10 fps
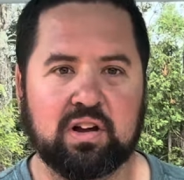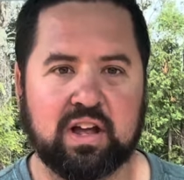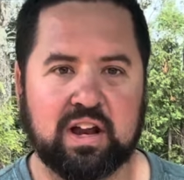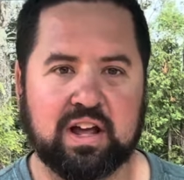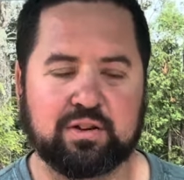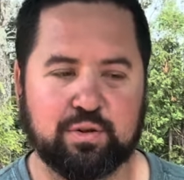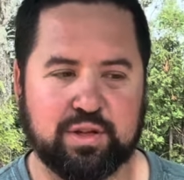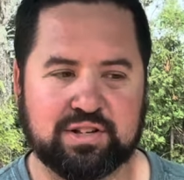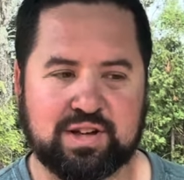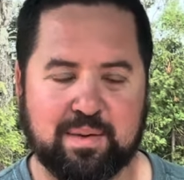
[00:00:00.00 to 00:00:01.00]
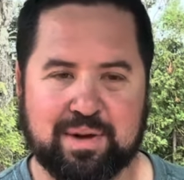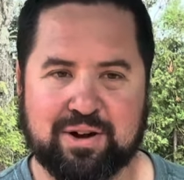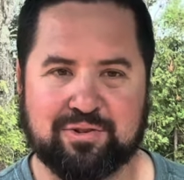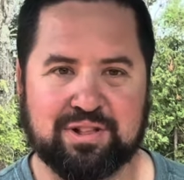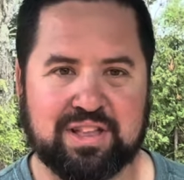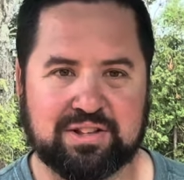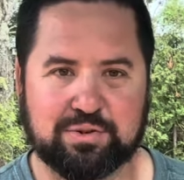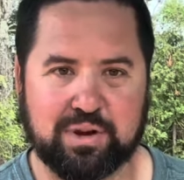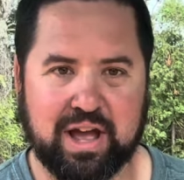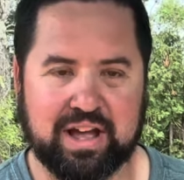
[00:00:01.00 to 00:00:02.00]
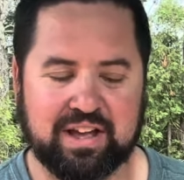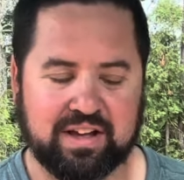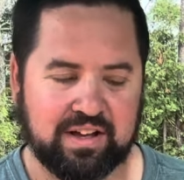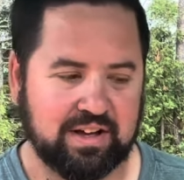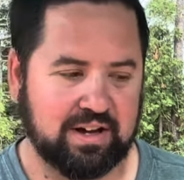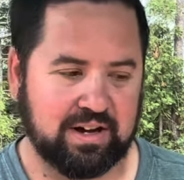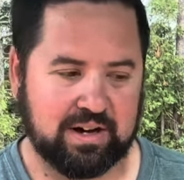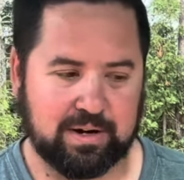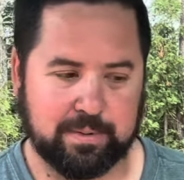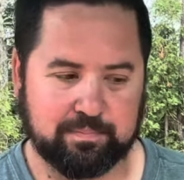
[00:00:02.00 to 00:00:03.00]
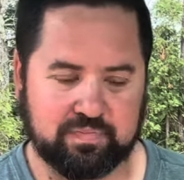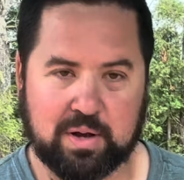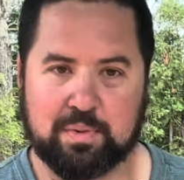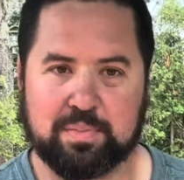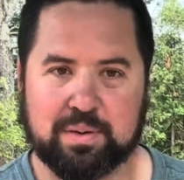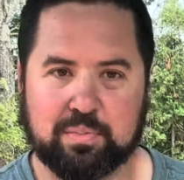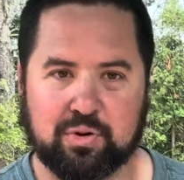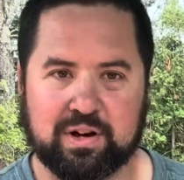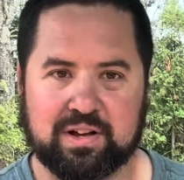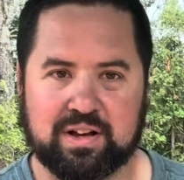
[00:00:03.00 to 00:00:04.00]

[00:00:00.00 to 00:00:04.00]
and I do things on my own, and that's okay. I'm a big boy.